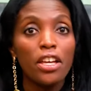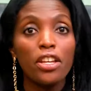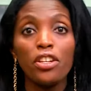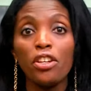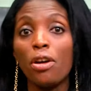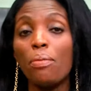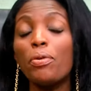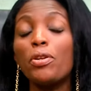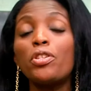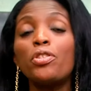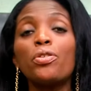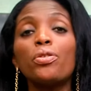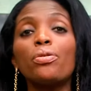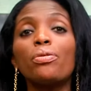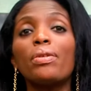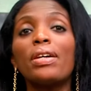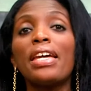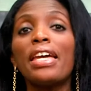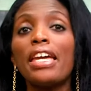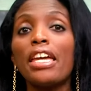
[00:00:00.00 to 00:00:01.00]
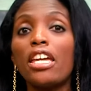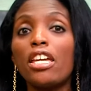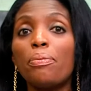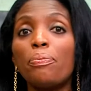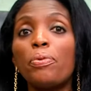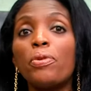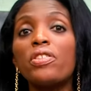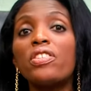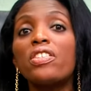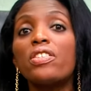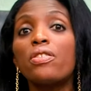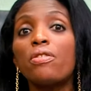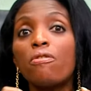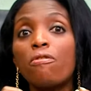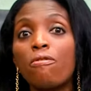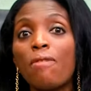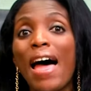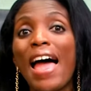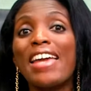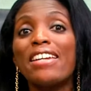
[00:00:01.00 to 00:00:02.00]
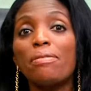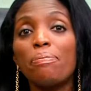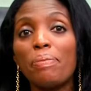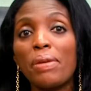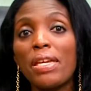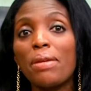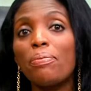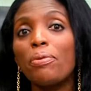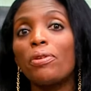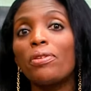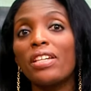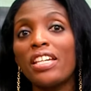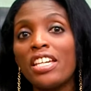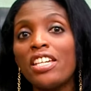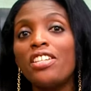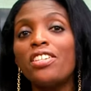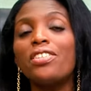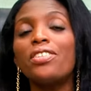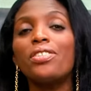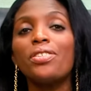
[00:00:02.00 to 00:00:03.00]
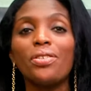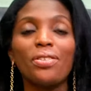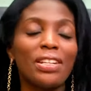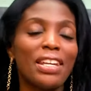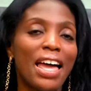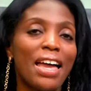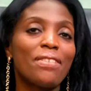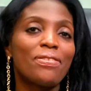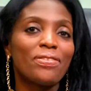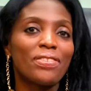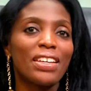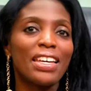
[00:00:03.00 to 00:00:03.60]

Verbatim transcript: Number two, He puts the right people into your life.